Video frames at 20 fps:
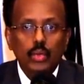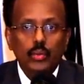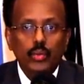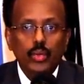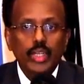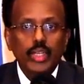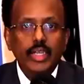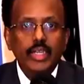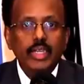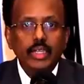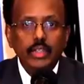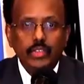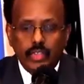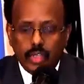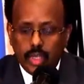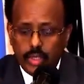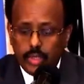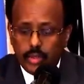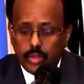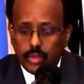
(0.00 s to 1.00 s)

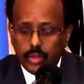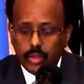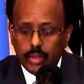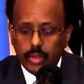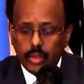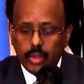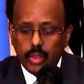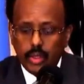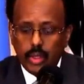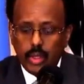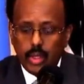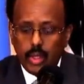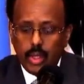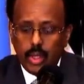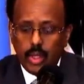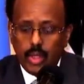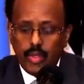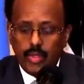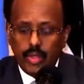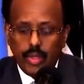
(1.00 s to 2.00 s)
reinstate
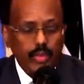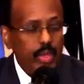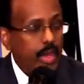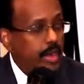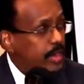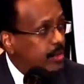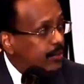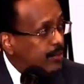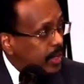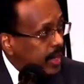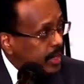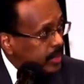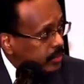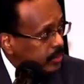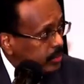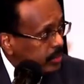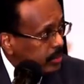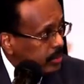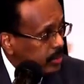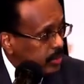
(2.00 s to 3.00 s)
the direct
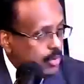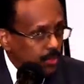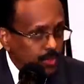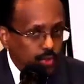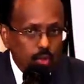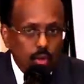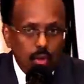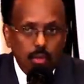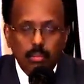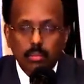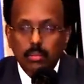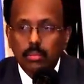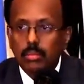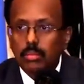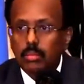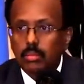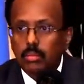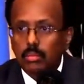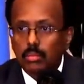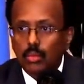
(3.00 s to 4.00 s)
flights from
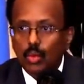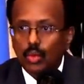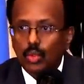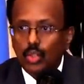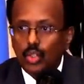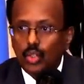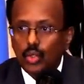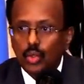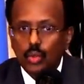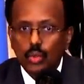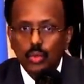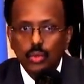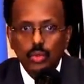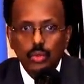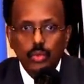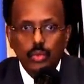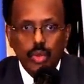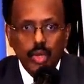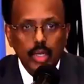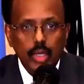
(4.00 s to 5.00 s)
Mogadishu
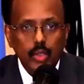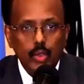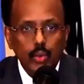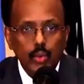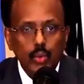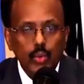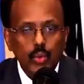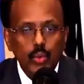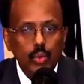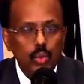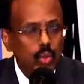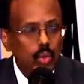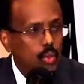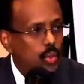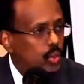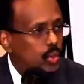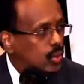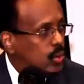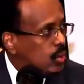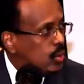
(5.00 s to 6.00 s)
directly to
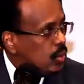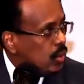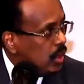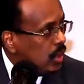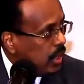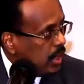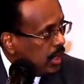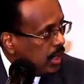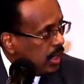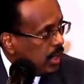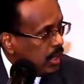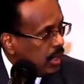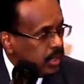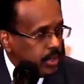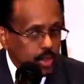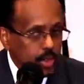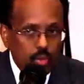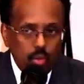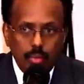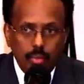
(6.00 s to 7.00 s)

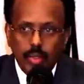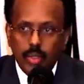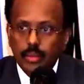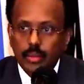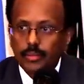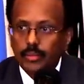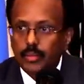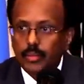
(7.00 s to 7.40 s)
Nairobi,